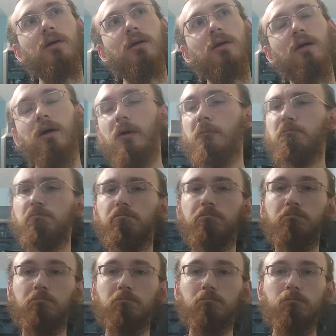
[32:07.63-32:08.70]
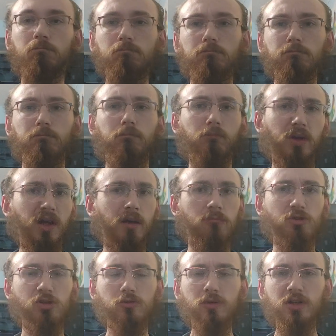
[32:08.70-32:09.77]
But yeah,
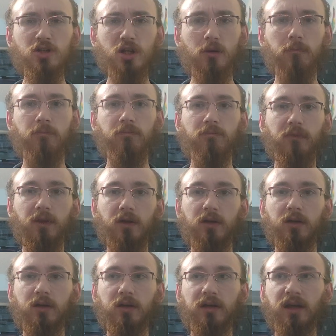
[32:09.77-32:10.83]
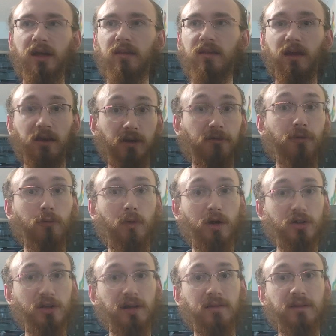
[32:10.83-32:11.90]
just reach out. And again, thank you for
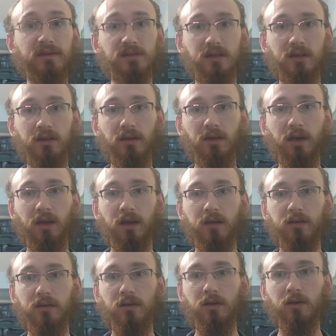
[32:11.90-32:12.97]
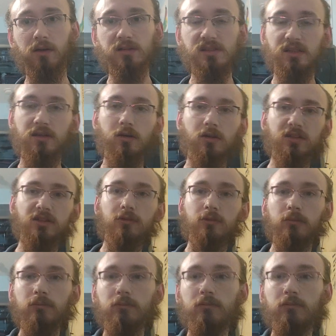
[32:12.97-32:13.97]
watching and listening, and I'll see y'all soon.